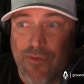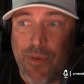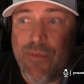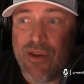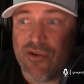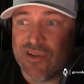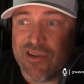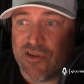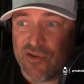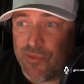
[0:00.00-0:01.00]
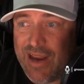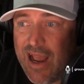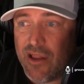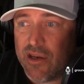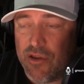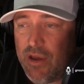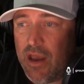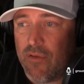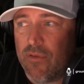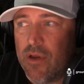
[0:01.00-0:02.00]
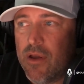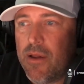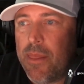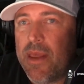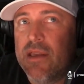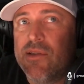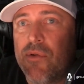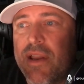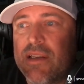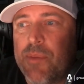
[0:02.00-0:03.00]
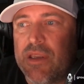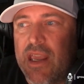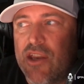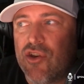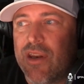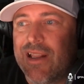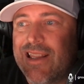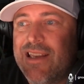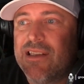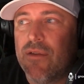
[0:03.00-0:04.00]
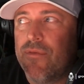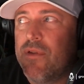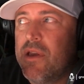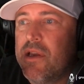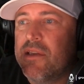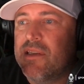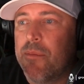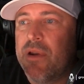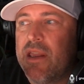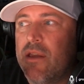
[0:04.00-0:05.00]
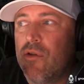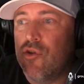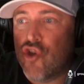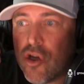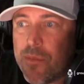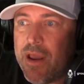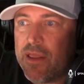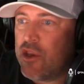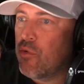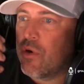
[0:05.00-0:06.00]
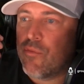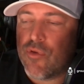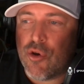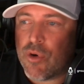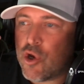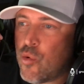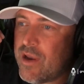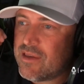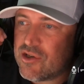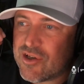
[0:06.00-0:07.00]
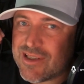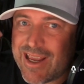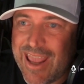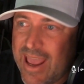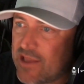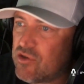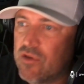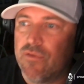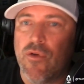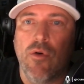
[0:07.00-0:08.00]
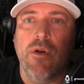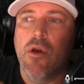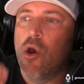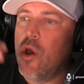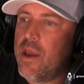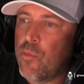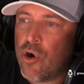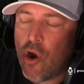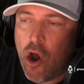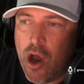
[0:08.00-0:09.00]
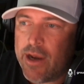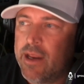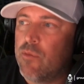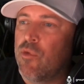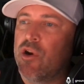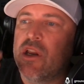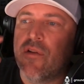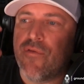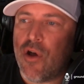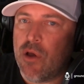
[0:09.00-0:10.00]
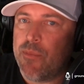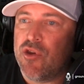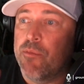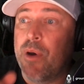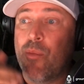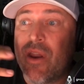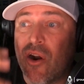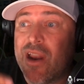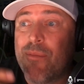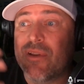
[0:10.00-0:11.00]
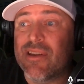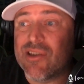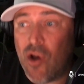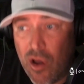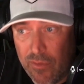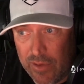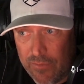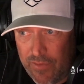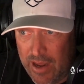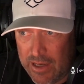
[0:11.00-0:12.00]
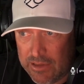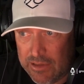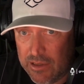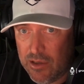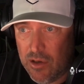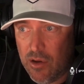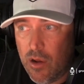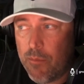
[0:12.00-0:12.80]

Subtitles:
maybe there's a reality you have. Is there an expectation, at least if somebody took like you were quick to just like answer the phone, we're on it, we're going to follow up to you, but we aren't able to solve it fast, but